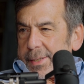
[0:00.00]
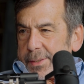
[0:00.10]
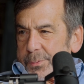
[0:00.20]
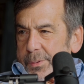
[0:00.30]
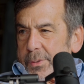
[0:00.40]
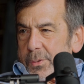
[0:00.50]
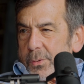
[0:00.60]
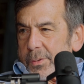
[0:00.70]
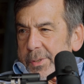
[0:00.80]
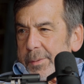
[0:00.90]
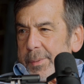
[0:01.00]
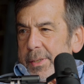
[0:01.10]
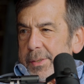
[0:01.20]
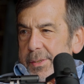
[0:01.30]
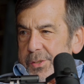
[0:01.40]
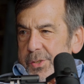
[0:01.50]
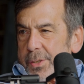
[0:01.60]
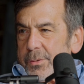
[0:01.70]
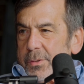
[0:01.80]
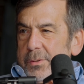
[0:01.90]
as we're talking about it in
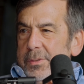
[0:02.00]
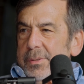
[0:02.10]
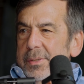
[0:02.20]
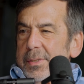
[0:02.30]
general,